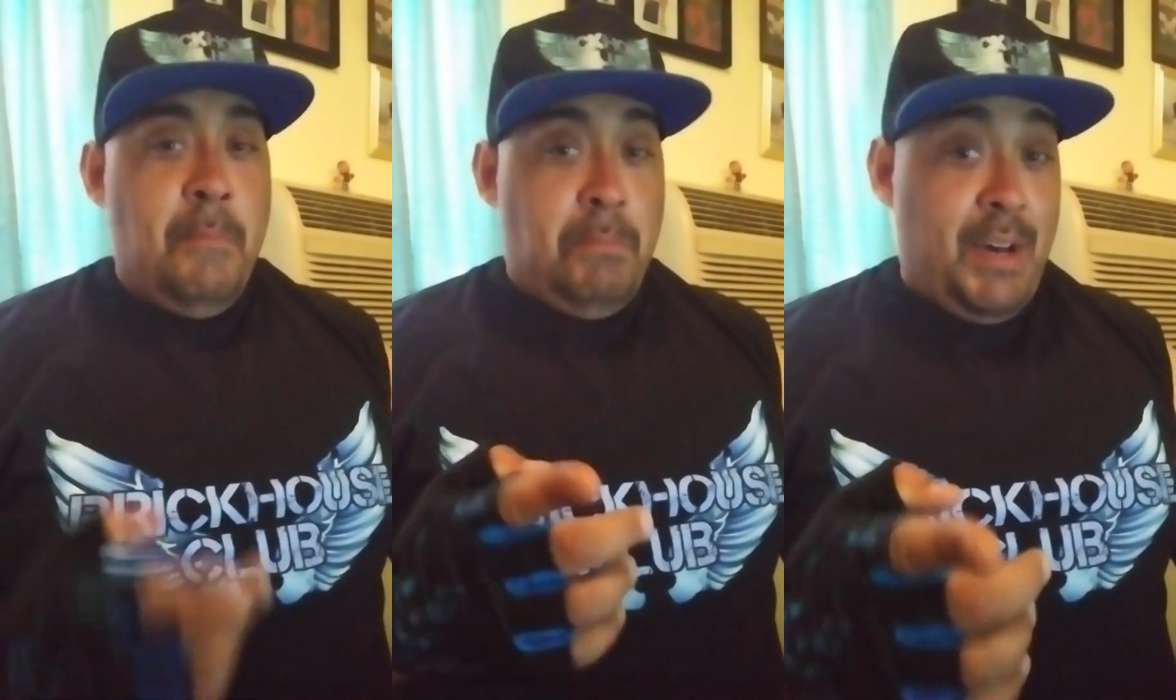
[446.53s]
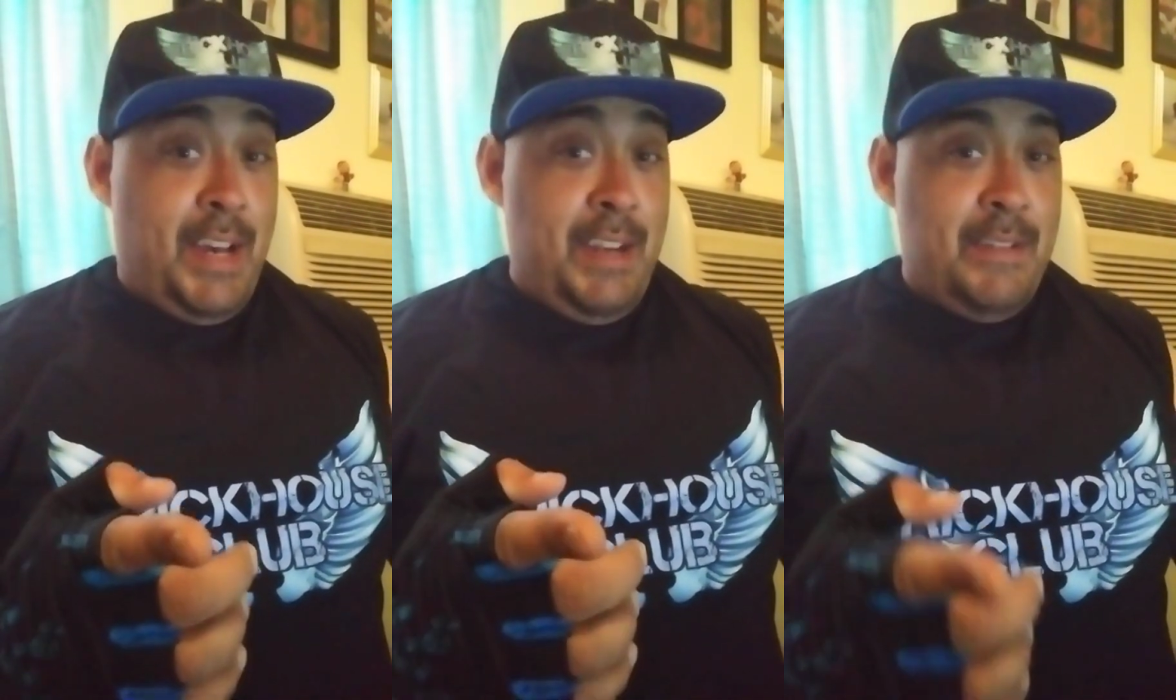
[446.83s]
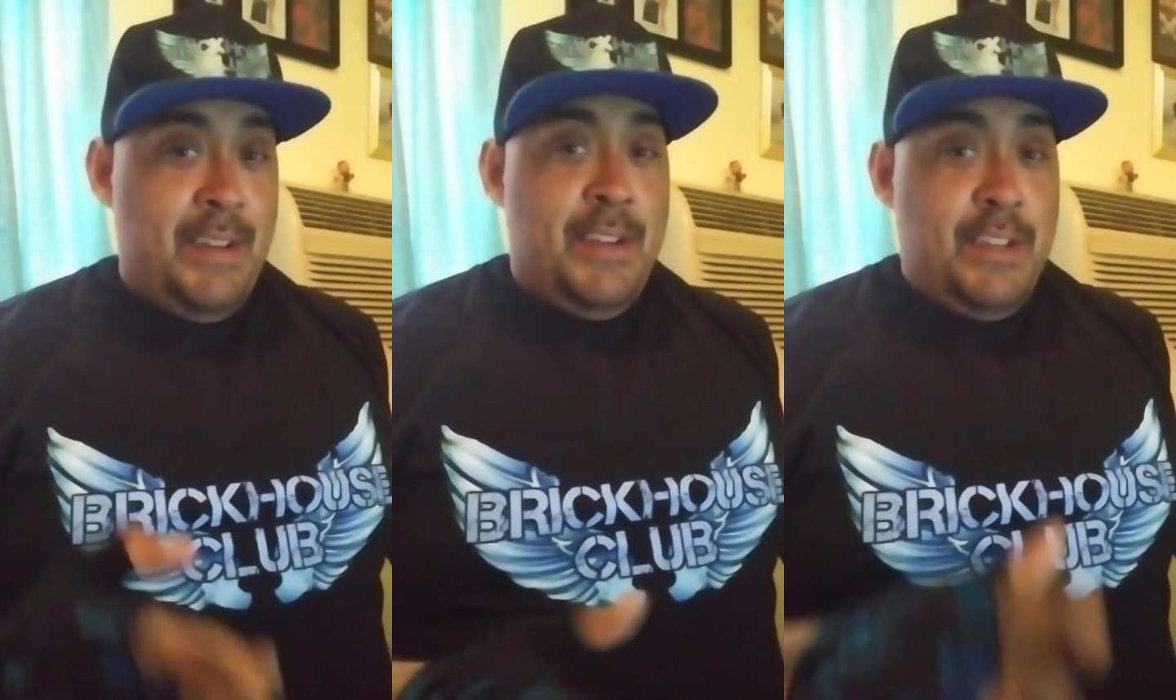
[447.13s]
But
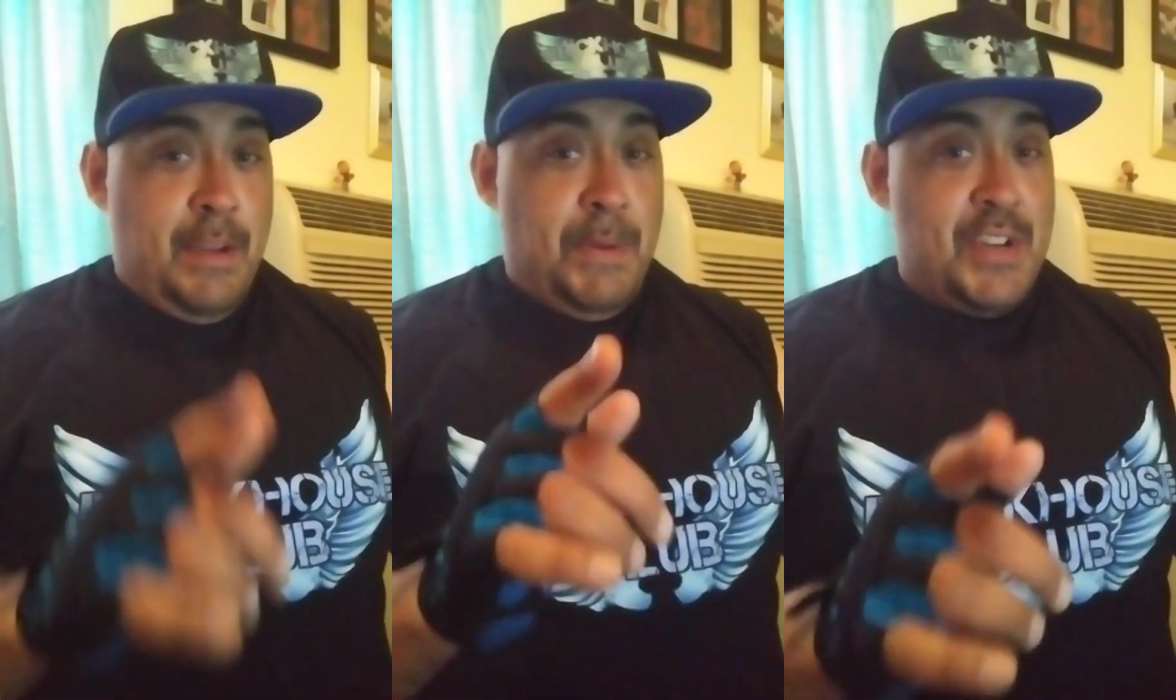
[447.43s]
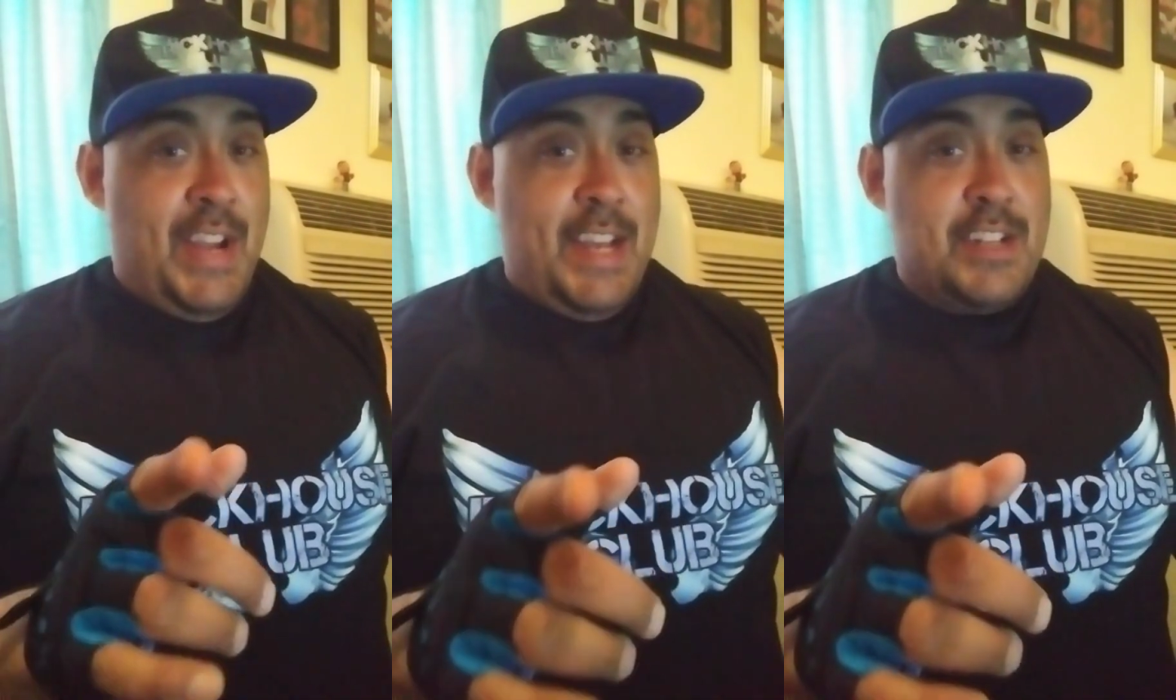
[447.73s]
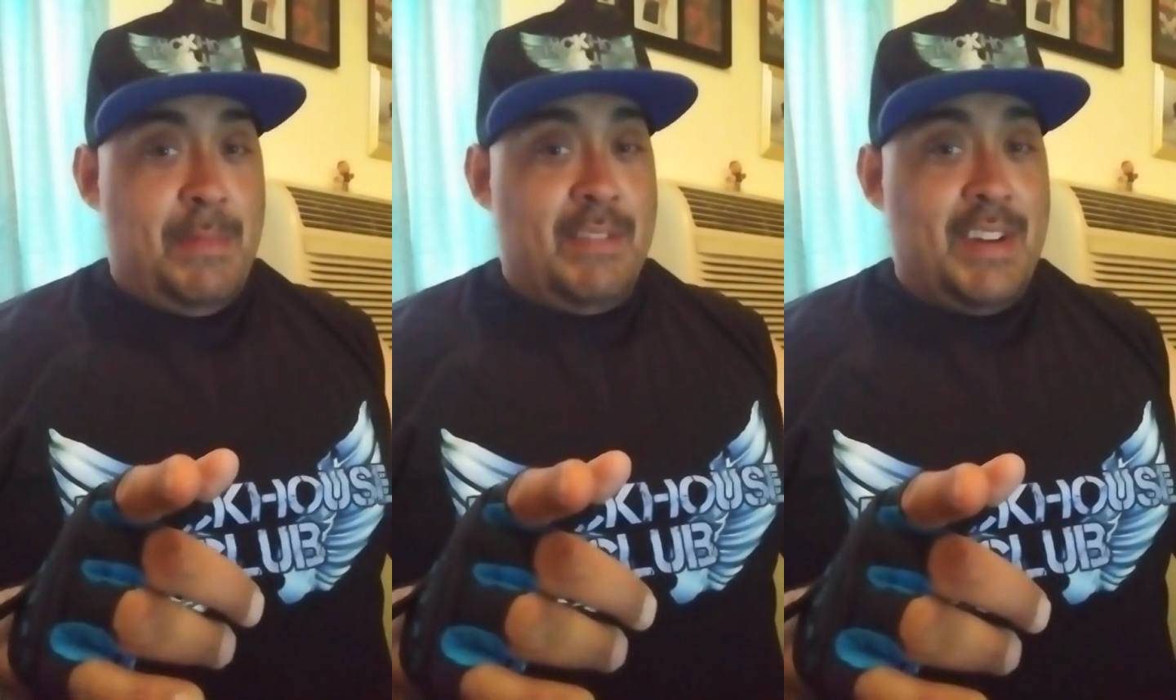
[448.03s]
you put your hands
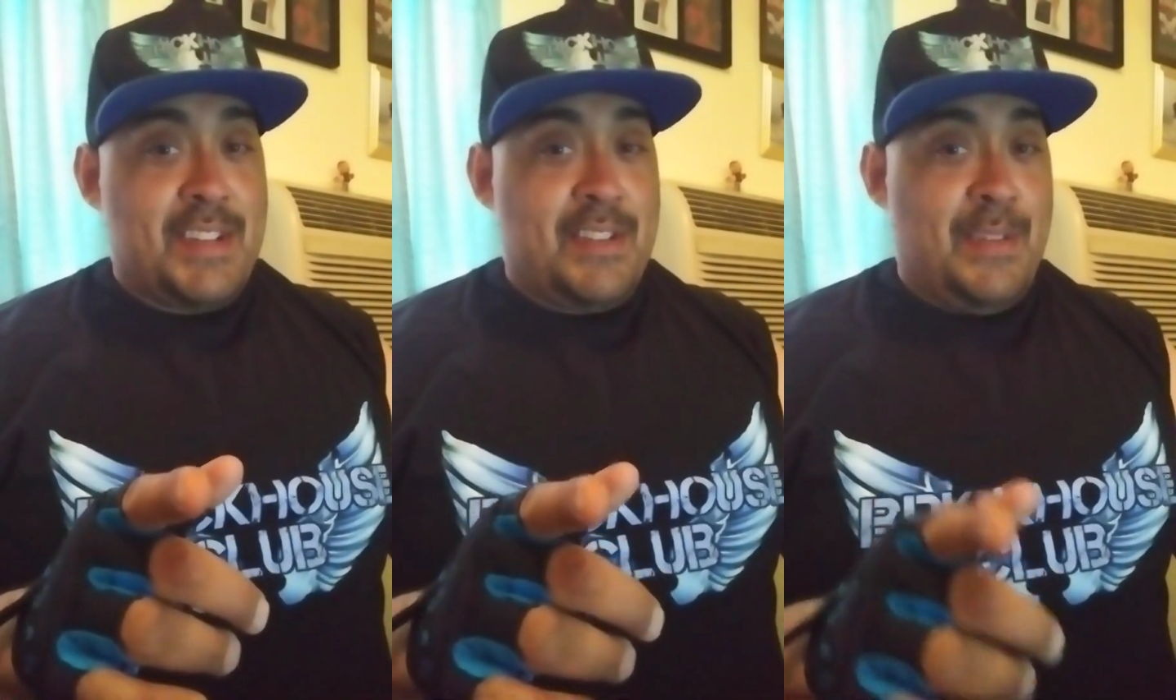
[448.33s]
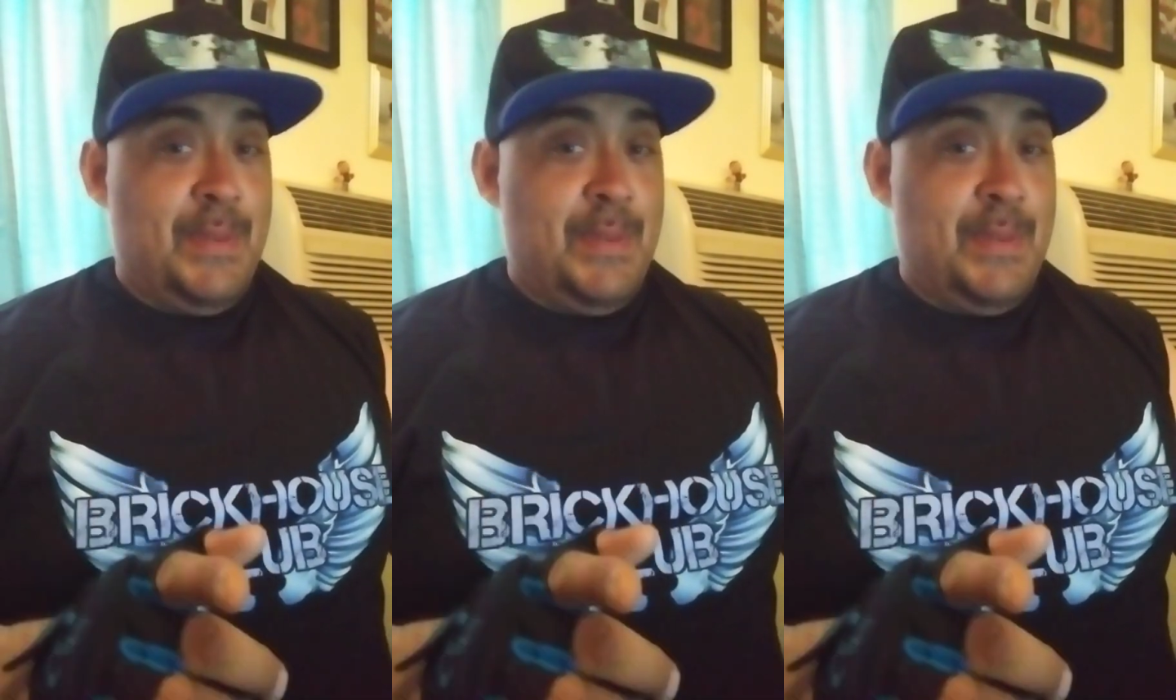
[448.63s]
on my wrestler